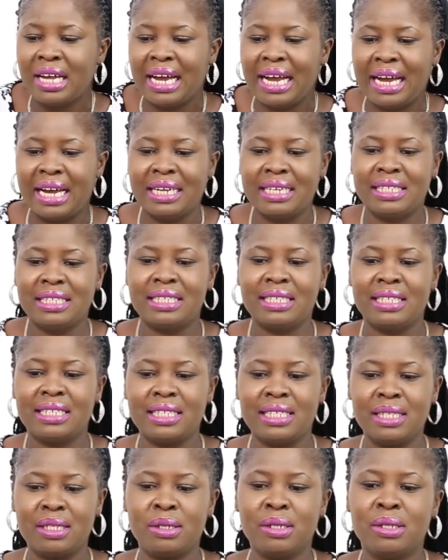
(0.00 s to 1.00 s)
And
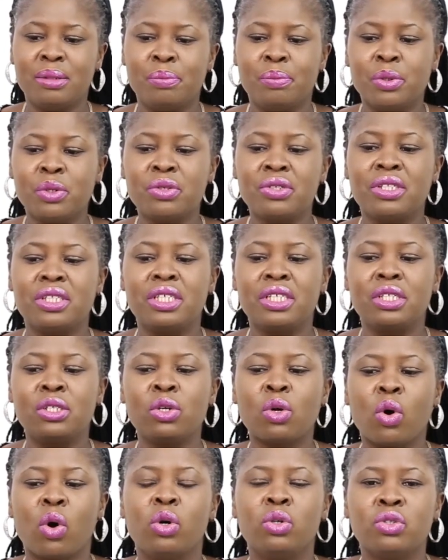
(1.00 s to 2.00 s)
the
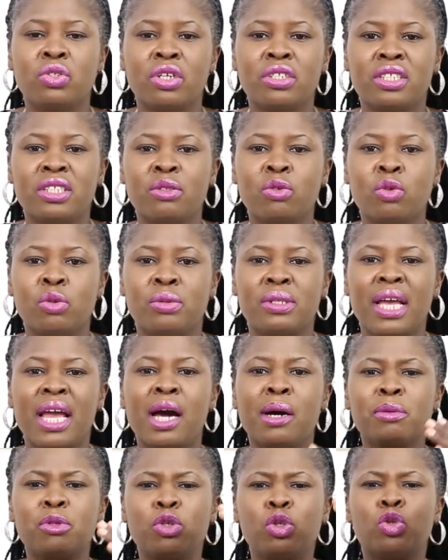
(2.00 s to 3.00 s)
Boston Consulting Groups
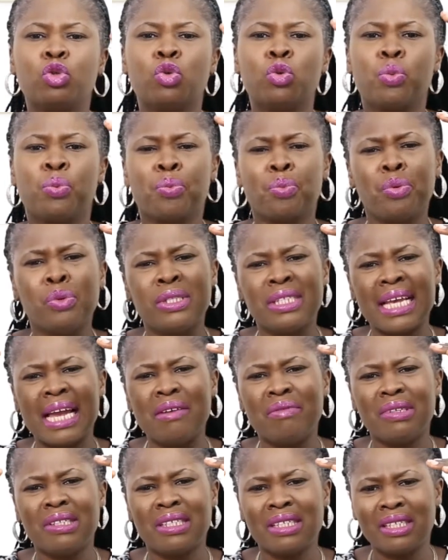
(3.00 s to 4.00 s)
helps you to put
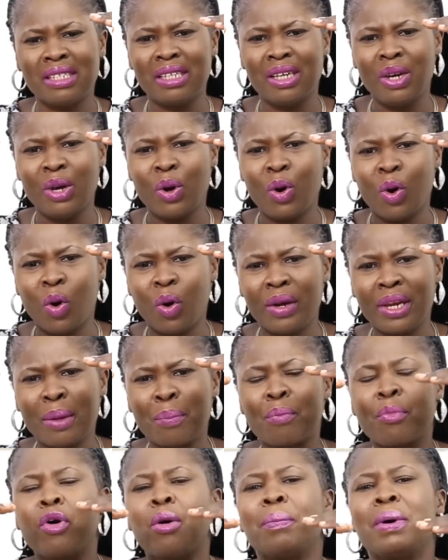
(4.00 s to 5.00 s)
everything on a
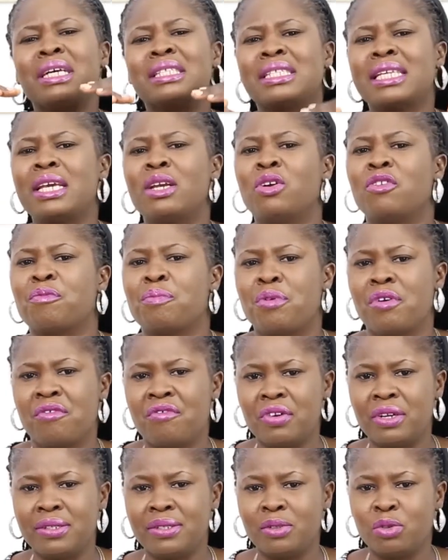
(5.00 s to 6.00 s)
proper scale of
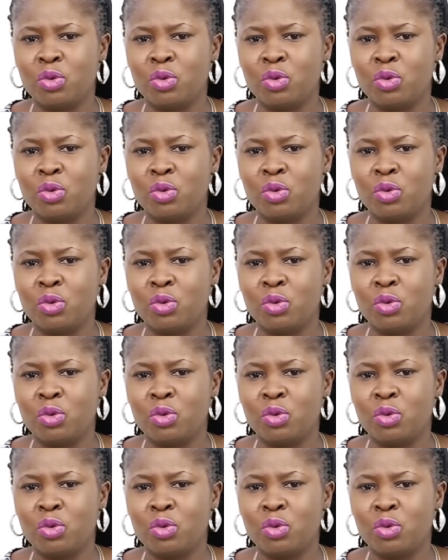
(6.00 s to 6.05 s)
preference,